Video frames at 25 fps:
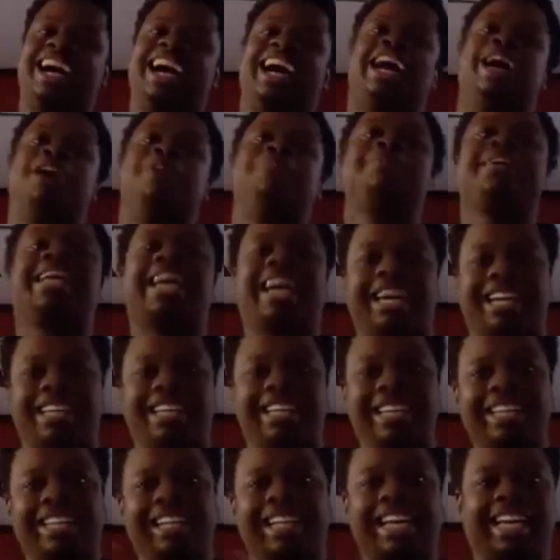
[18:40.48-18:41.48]
I'll be
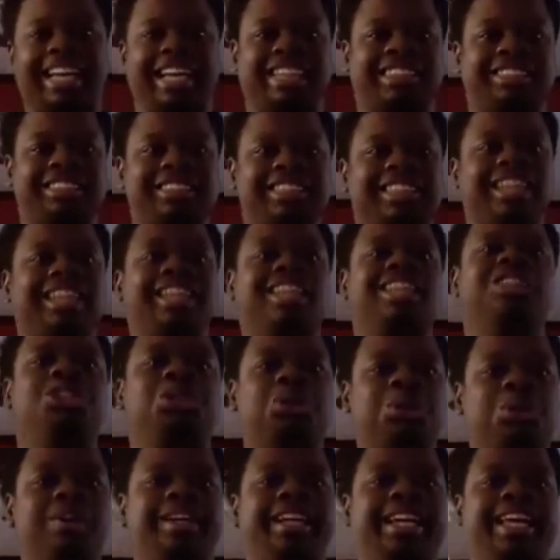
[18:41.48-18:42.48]
highly glad to
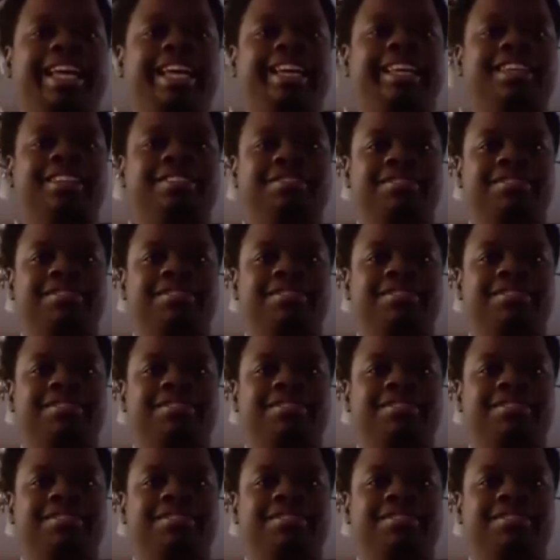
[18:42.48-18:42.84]
join in,